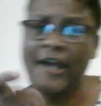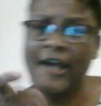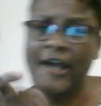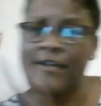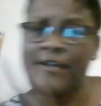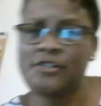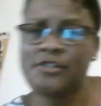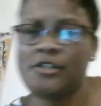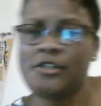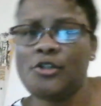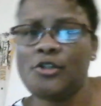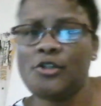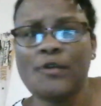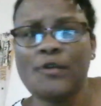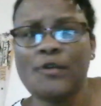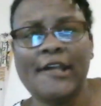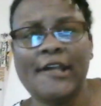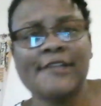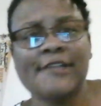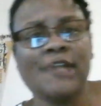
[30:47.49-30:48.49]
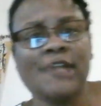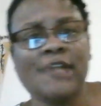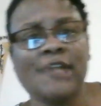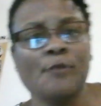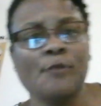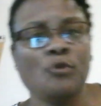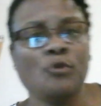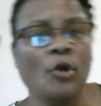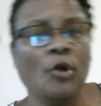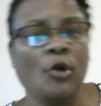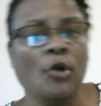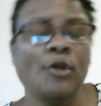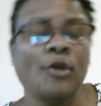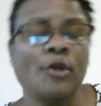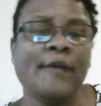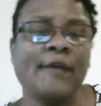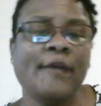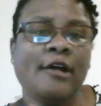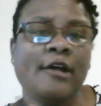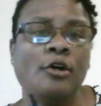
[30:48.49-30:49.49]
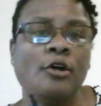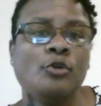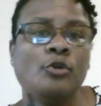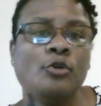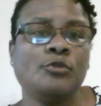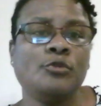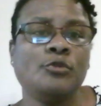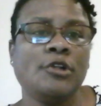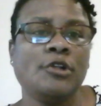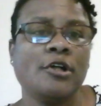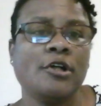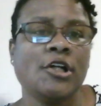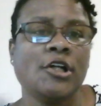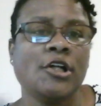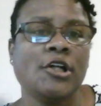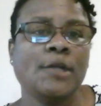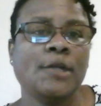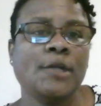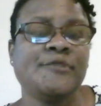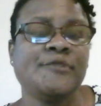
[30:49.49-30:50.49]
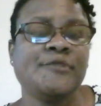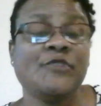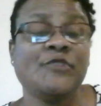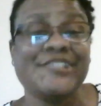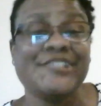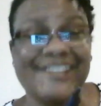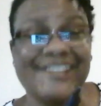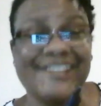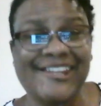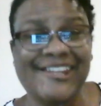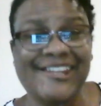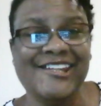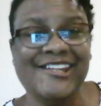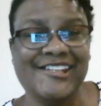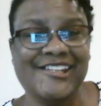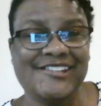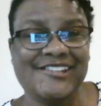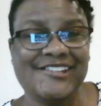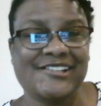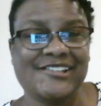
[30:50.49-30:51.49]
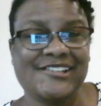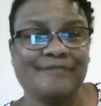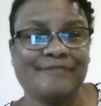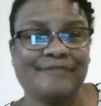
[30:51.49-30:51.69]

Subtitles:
do is I'm growing my own herbs for teas.